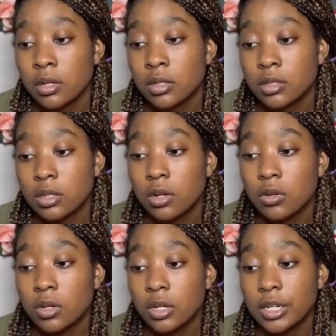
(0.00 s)
So
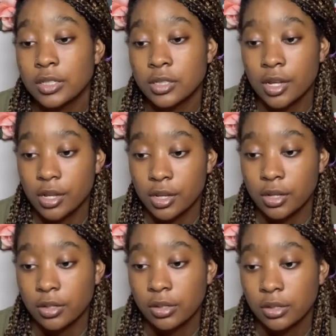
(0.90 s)
the next day,
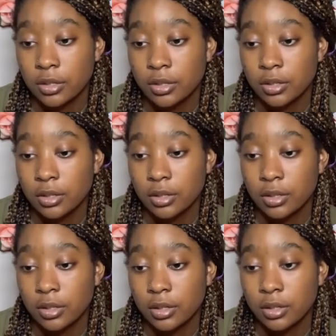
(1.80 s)

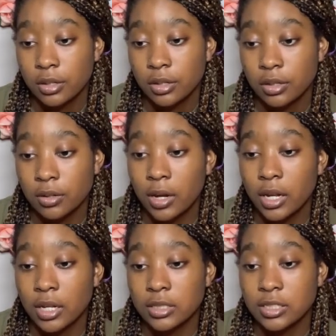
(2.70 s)
no, I
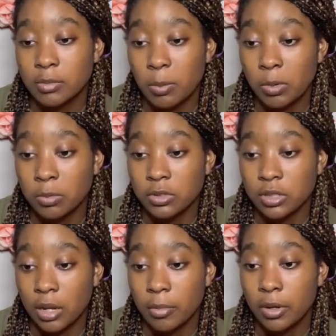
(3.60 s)
had to tell my mom, was
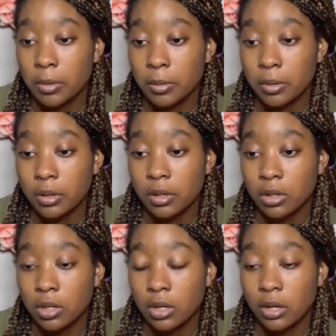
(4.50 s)
like, Mom,
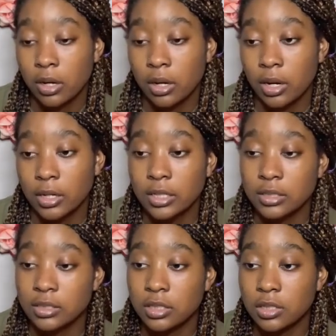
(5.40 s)
I need to
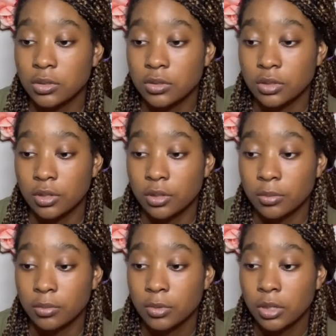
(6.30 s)
tell you something,
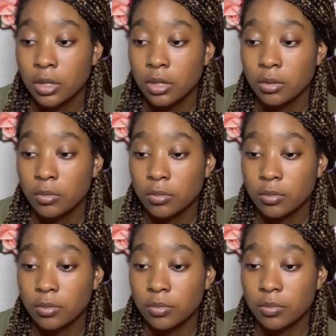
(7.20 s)

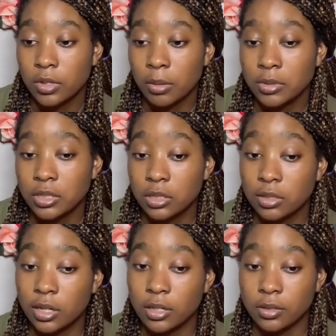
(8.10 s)
but I'm gonna tell you
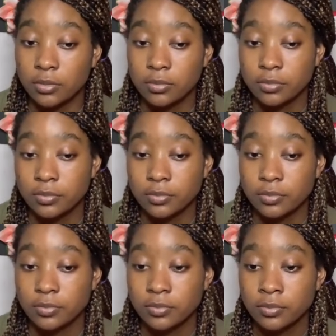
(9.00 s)
later.
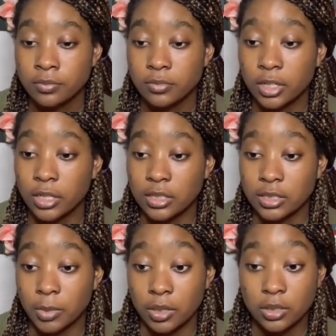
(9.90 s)
And I had to text
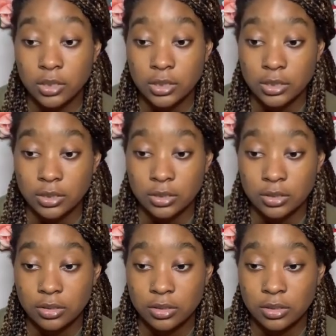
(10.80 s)
my cousin.
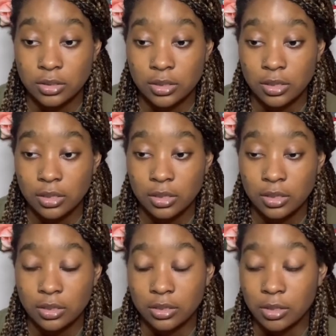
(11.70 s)

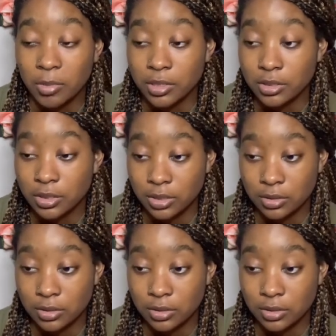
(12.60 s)
I told my cousin.